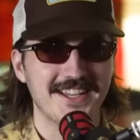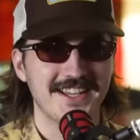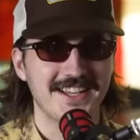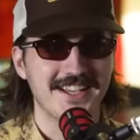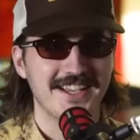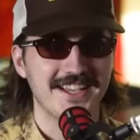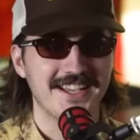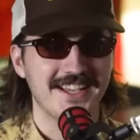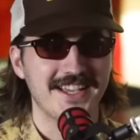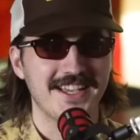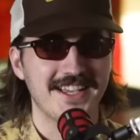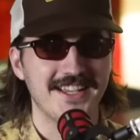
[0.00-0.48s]

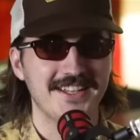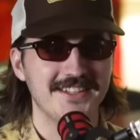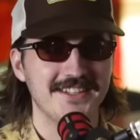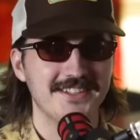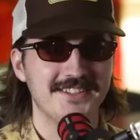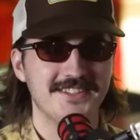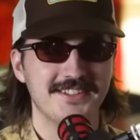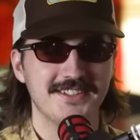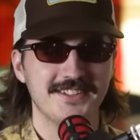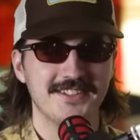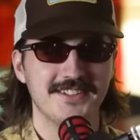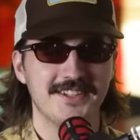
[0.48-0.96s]

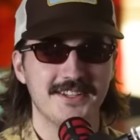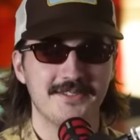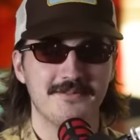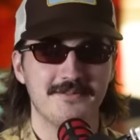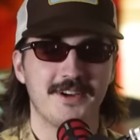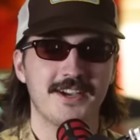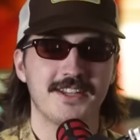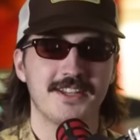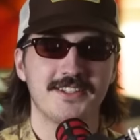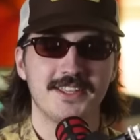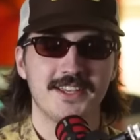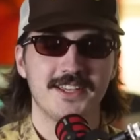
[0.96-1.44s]
anything like
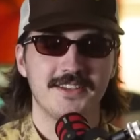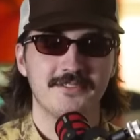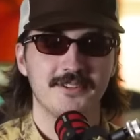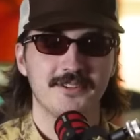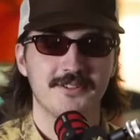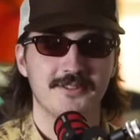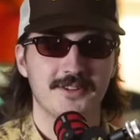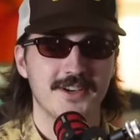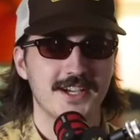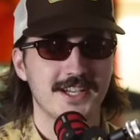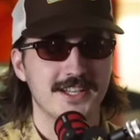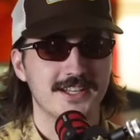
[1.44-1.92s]
by David
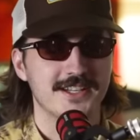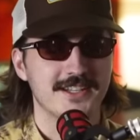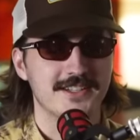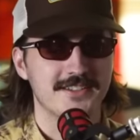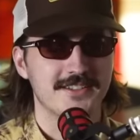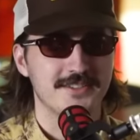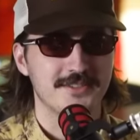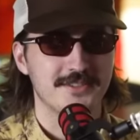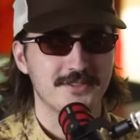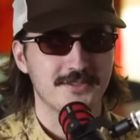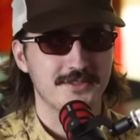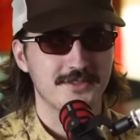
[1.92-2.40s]
Wain, I
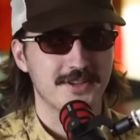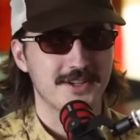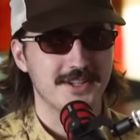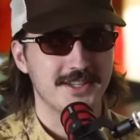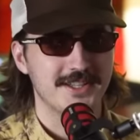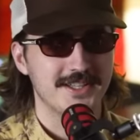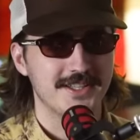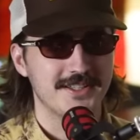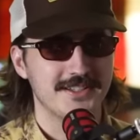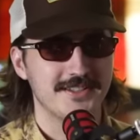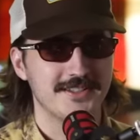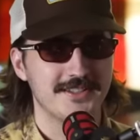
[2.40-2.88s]
just fucking,
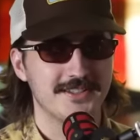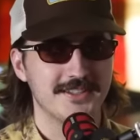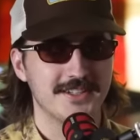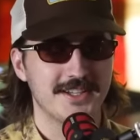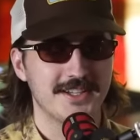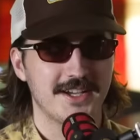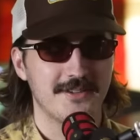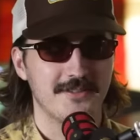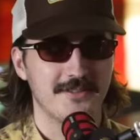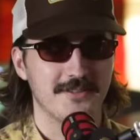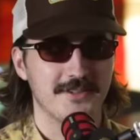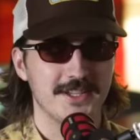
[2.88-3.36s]
I
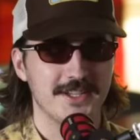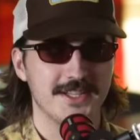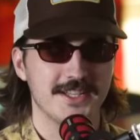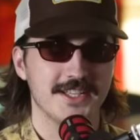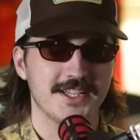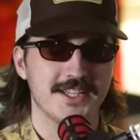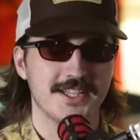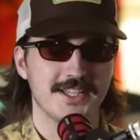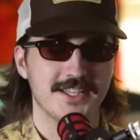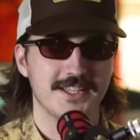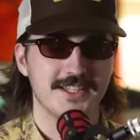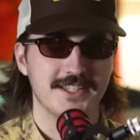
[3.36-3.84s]

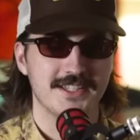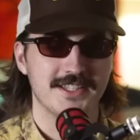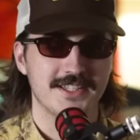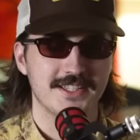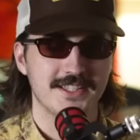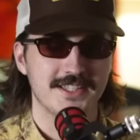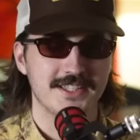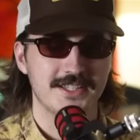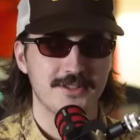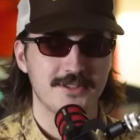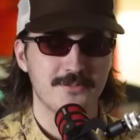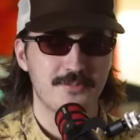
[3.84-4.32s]
really.
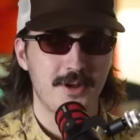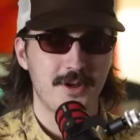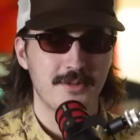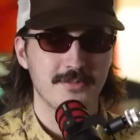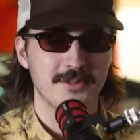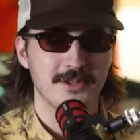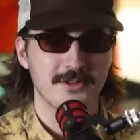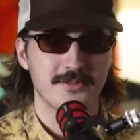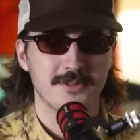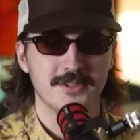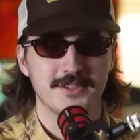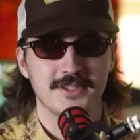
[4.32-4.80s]
You probably
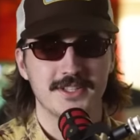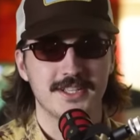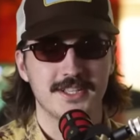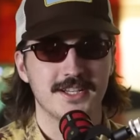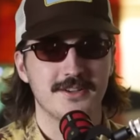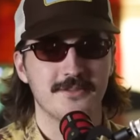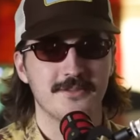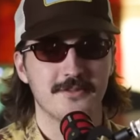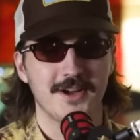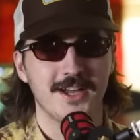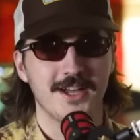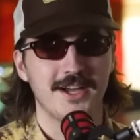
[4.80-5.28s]
wouldn't like
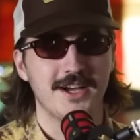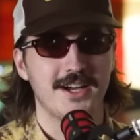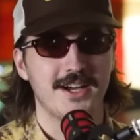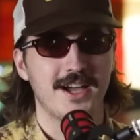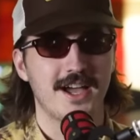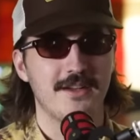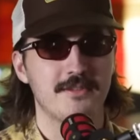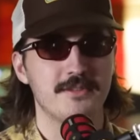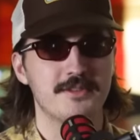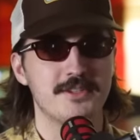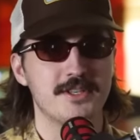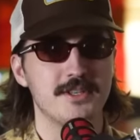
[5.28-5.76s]
Wet. Have
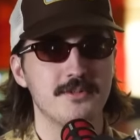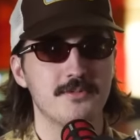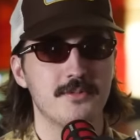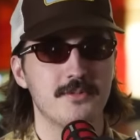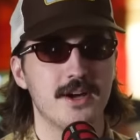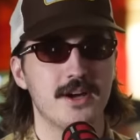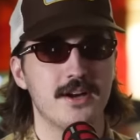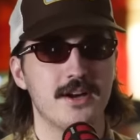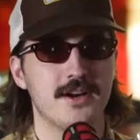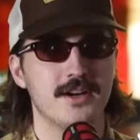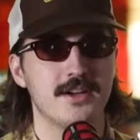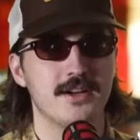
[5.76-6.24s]
you seen Wet
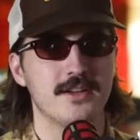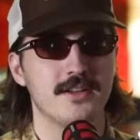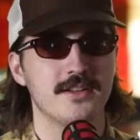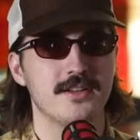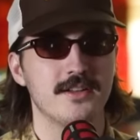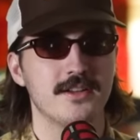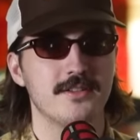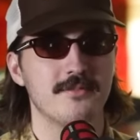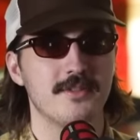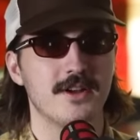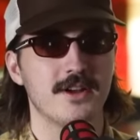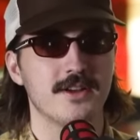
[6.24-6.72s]
Hot
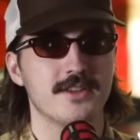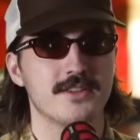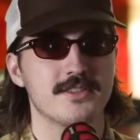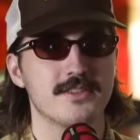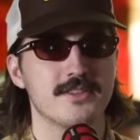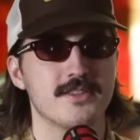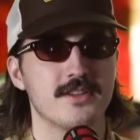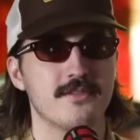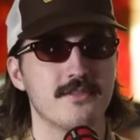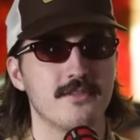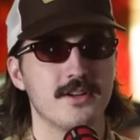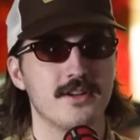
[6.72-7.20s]
American
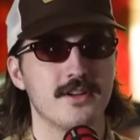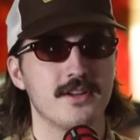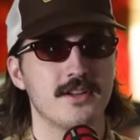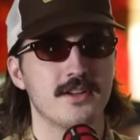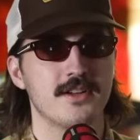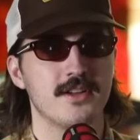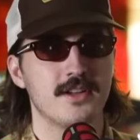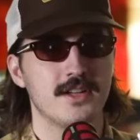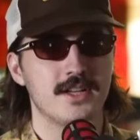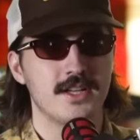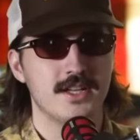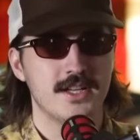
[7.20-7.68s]
Summer? No.
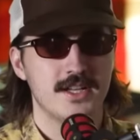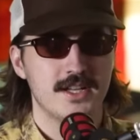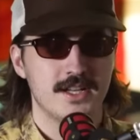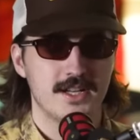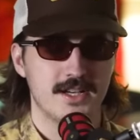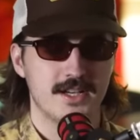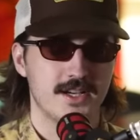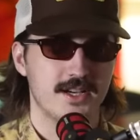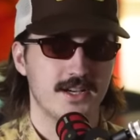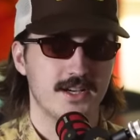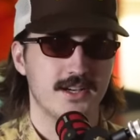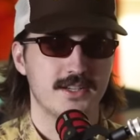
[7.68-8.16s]

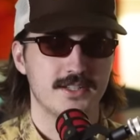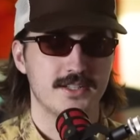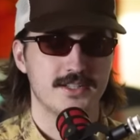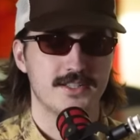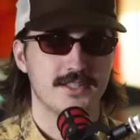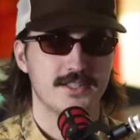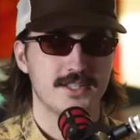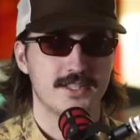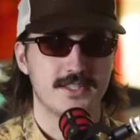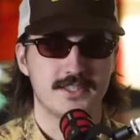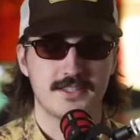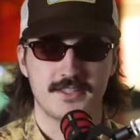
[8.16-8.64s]
Uh, it's
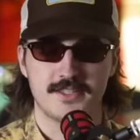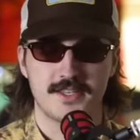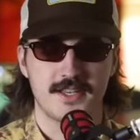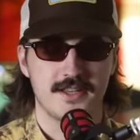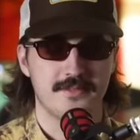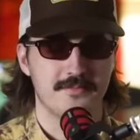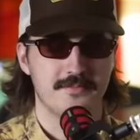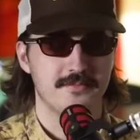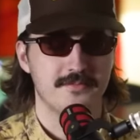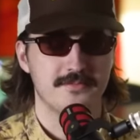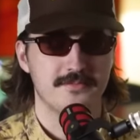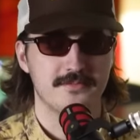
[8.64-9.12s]
like the
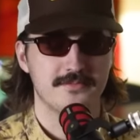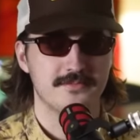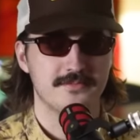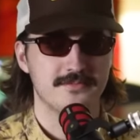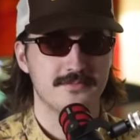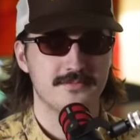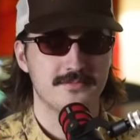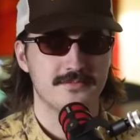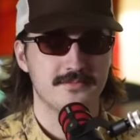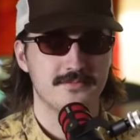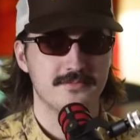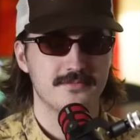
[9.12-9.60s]
same
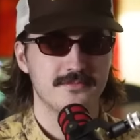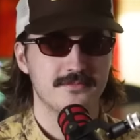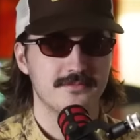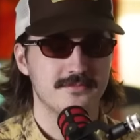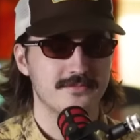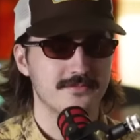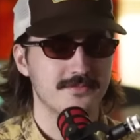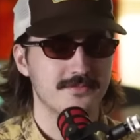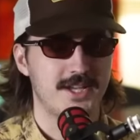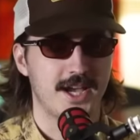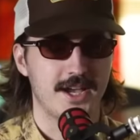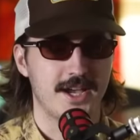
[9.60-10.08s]

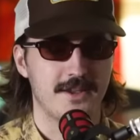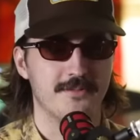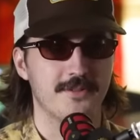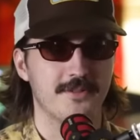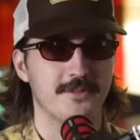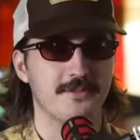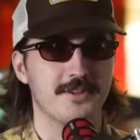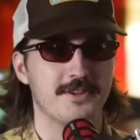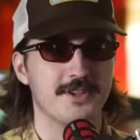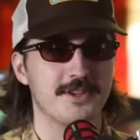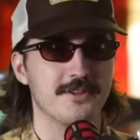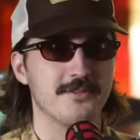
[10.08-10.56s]
type of
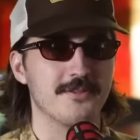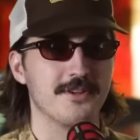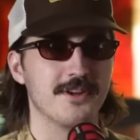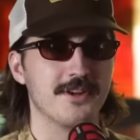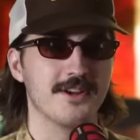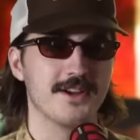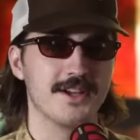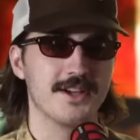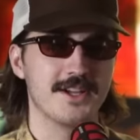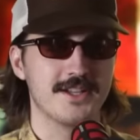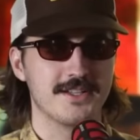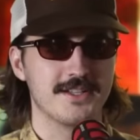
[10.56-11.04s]

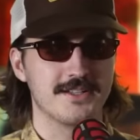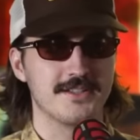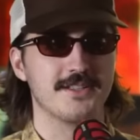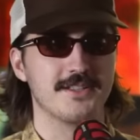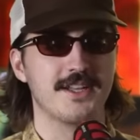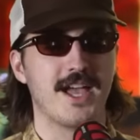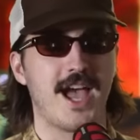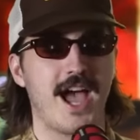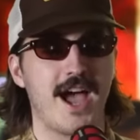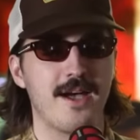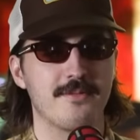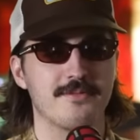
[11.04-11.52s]
humor.
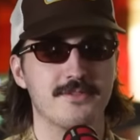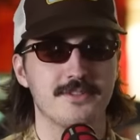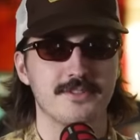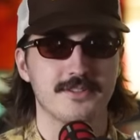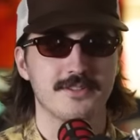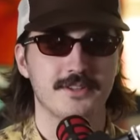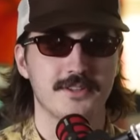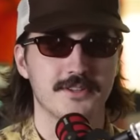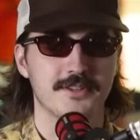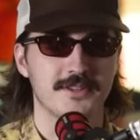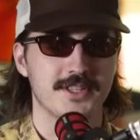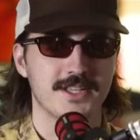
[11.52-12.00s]

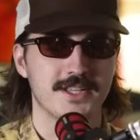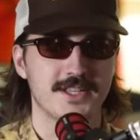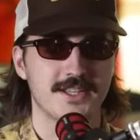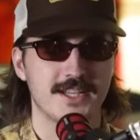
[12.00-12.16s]
Absolutely, like